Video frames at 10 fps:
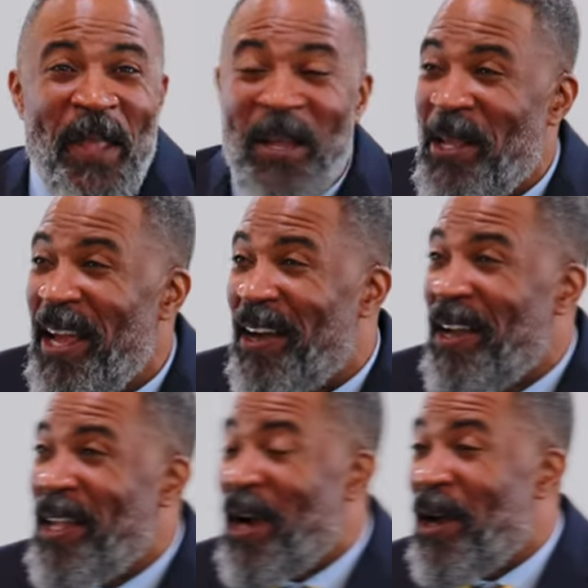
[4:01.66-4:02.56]
Yeah.
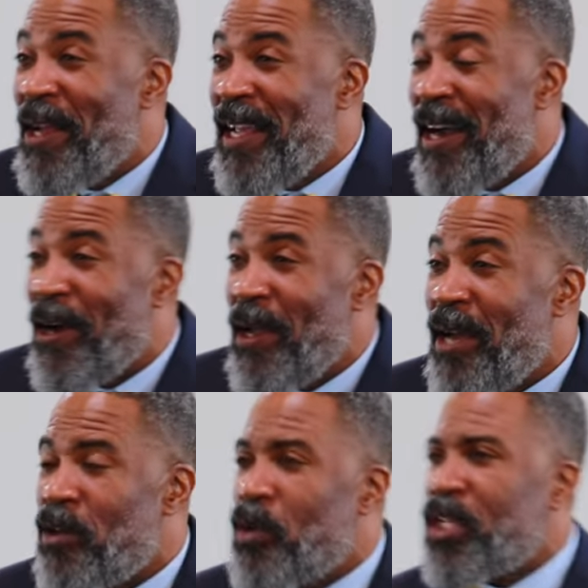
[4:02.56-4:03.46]

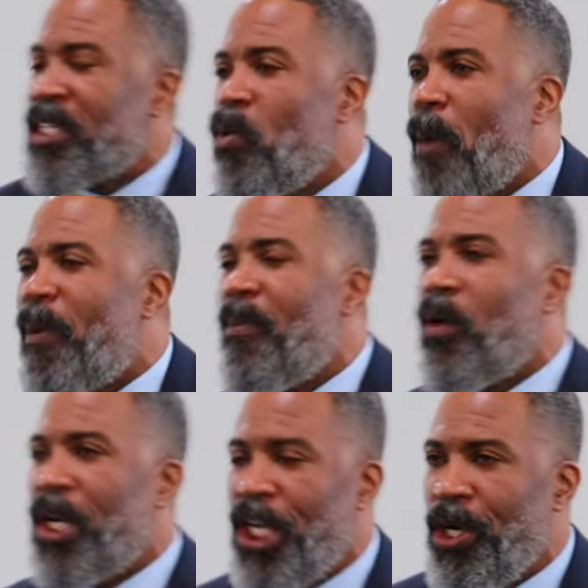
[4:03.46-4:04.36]
See, what people
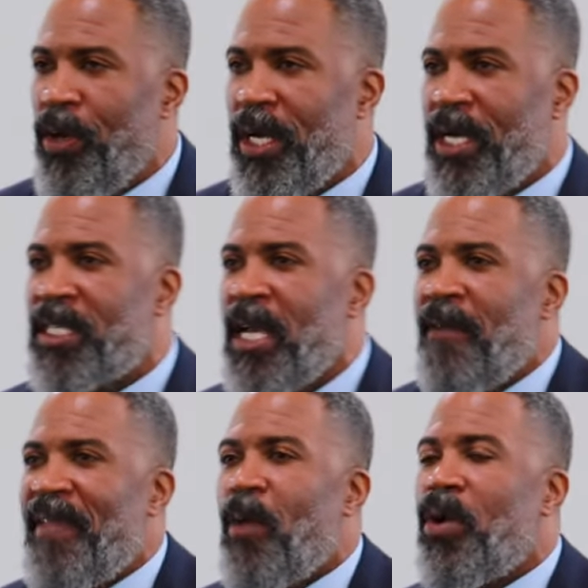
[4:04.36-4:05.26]
want to do is
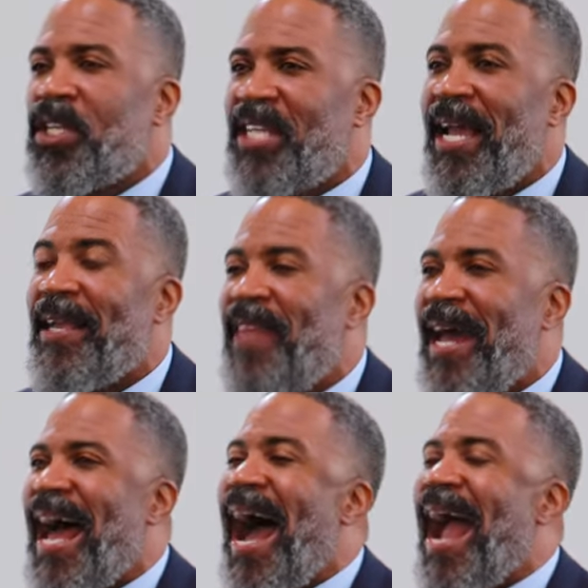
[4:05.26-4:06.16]
they want to say
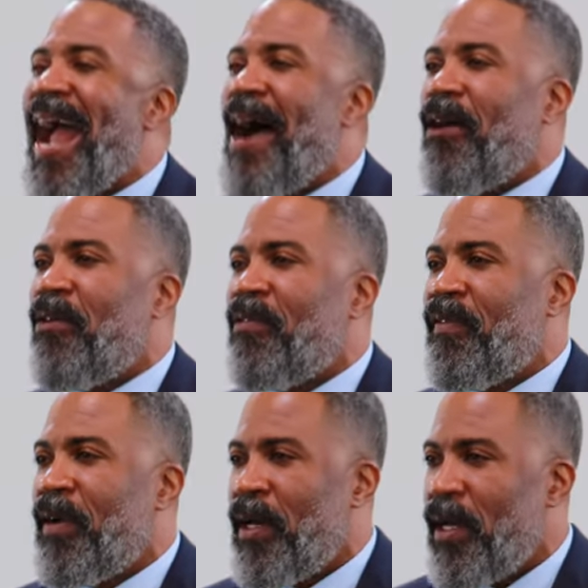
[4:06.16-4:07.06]
that I have
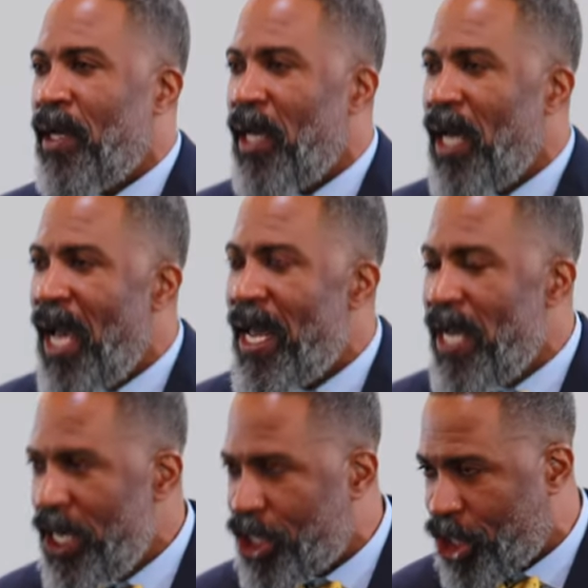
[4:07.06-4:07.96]
an
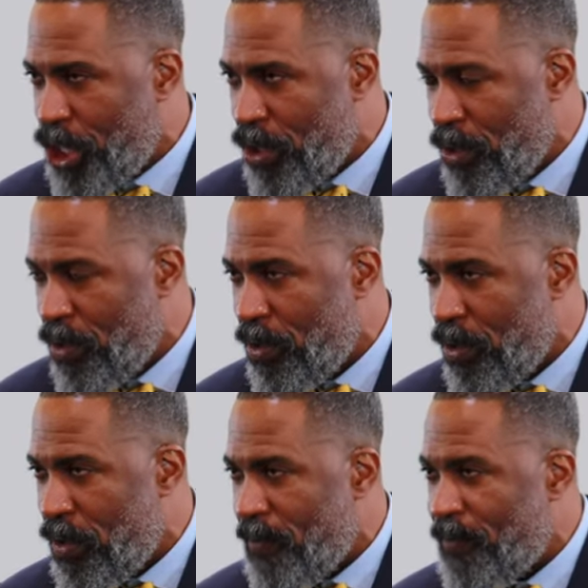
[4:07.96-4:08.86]
issue
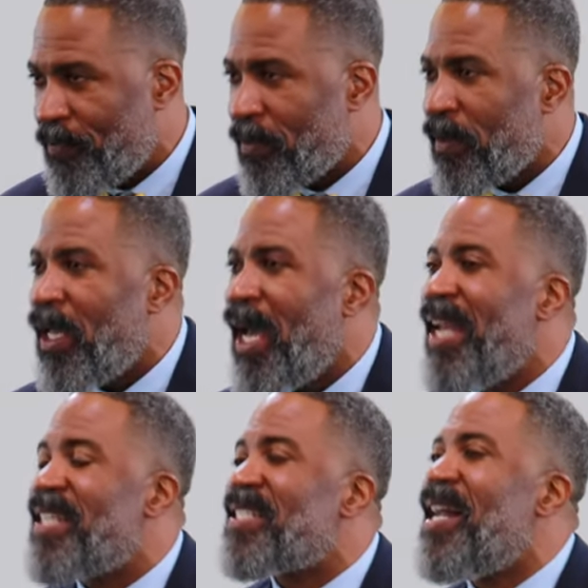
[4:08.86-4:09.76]
and
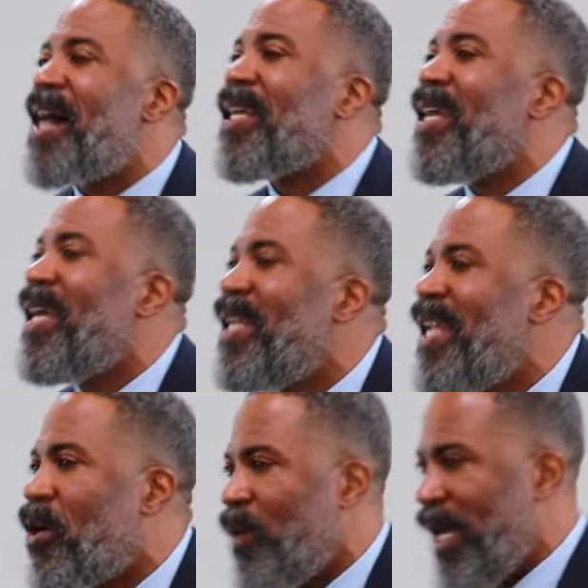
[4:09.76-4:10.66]
it's not
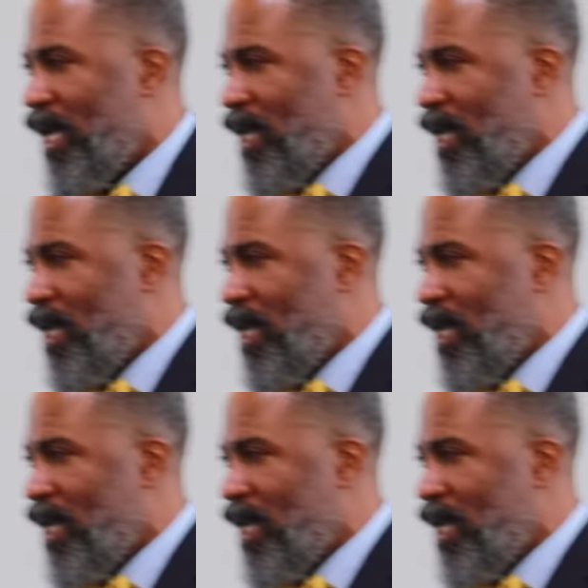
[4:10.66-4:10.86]
iniquity.